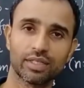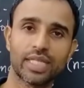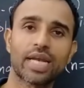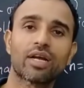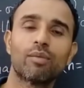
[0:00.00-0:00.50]

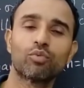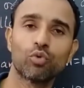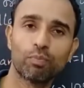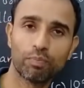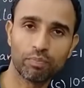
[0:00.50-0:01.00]
Then come
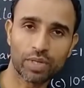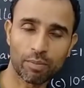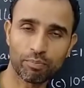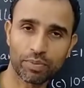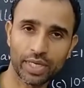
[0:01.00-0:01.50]

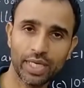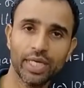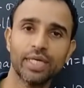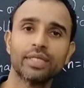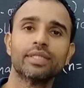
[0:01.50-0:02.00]

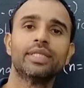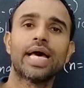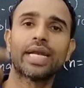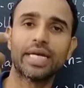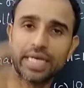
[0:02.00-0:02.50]
P,
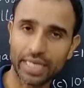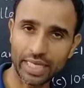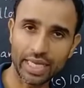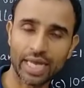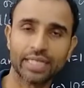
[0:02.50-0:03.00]
then
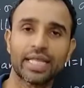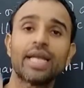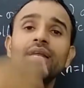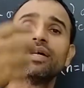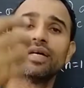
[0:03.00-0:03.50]
D, and
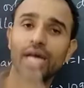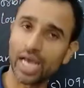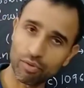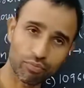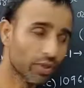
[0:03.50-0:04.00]
then
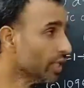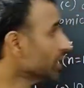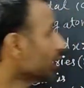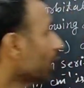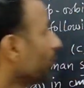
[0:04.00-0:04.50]
F.
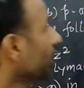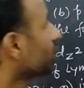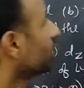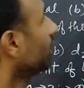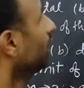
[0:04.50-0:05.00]
That
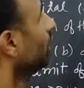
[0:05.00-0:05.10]
means